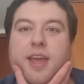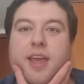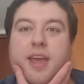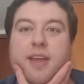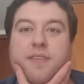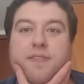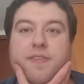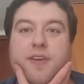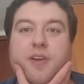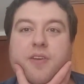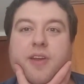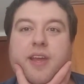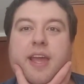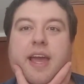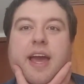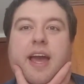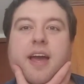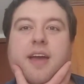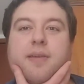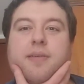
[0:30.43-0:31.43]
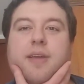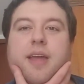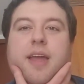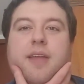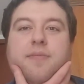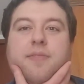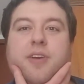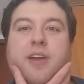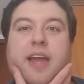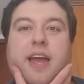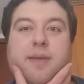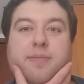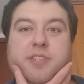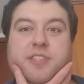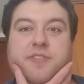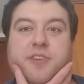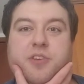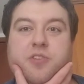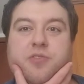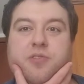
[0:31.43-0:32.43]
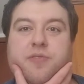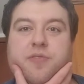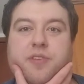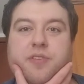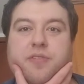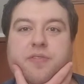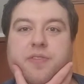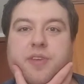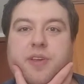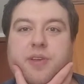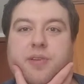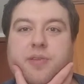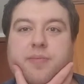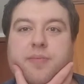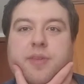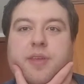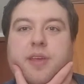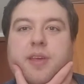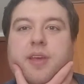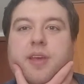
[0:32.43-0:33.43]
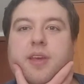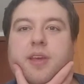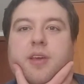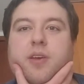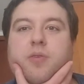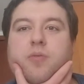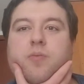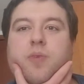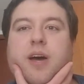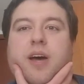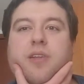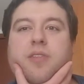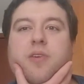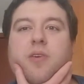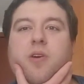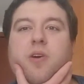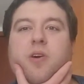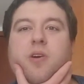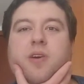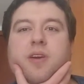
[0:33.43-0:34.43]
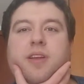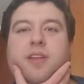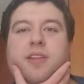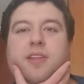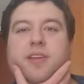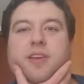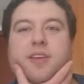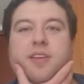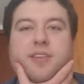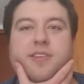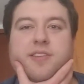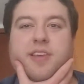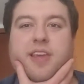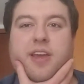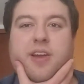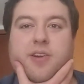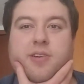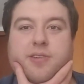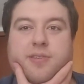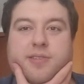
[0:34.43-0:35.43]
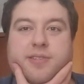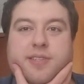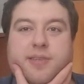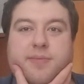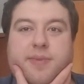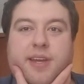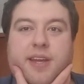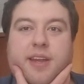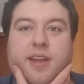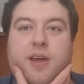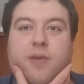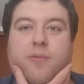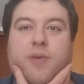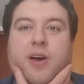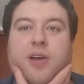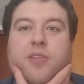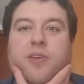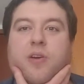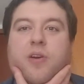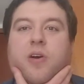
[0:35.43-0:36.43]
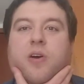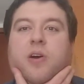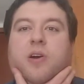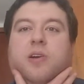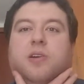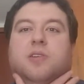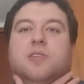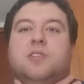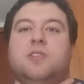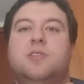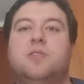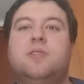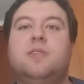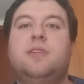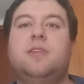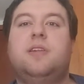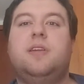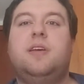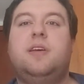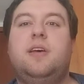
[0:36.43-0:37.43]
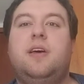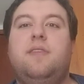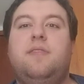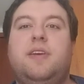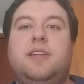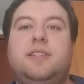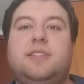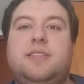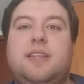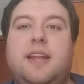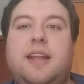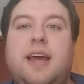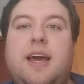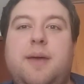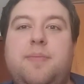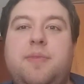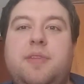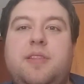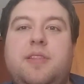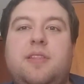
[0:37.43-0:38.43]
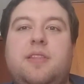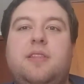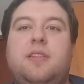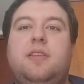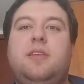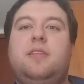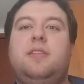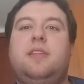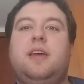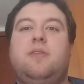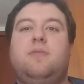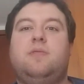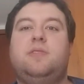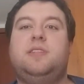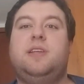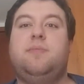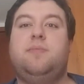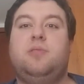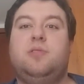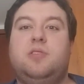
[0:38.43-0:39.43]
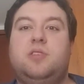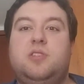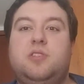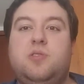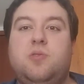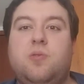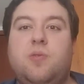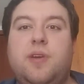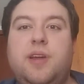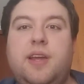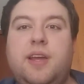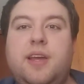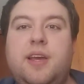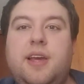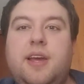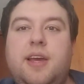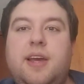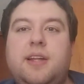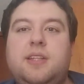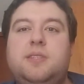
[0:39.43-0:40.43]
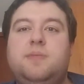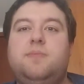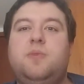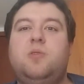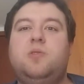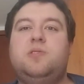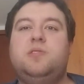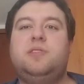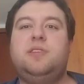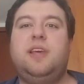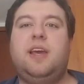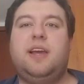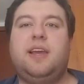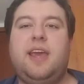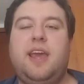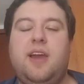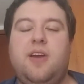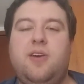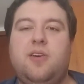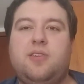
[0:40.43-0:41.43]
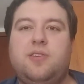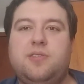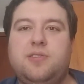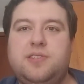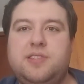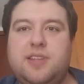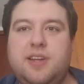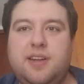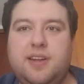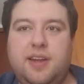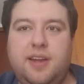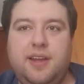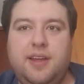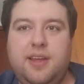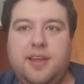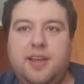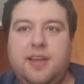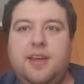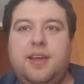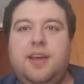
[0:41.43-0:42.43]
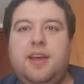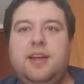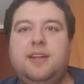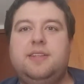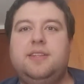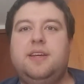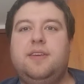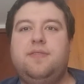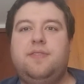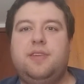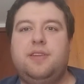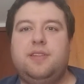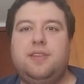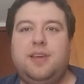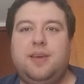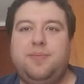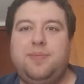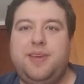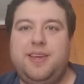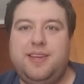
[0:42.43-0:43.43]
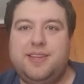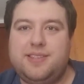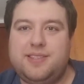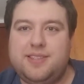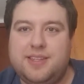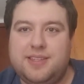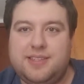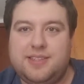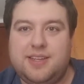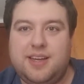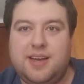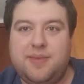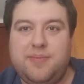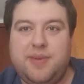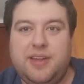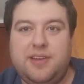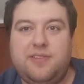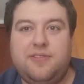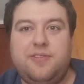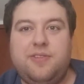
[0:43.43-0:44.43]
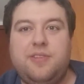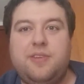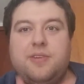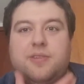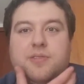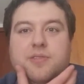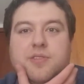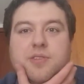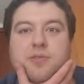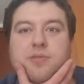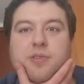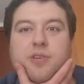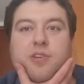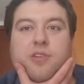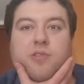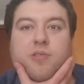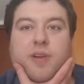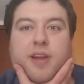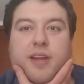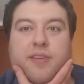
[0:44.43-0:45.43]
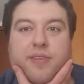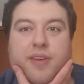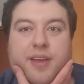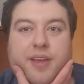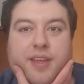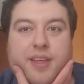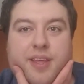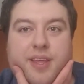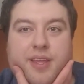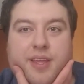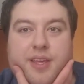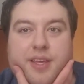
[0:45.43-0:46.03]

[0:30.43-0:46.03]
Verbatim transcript: and very and very atmosphere-driven film. While there are characters to meet and while there are certain events that happen that resemble a story, it's mostly a character study and definitely a piece that's not meant for those who are craving,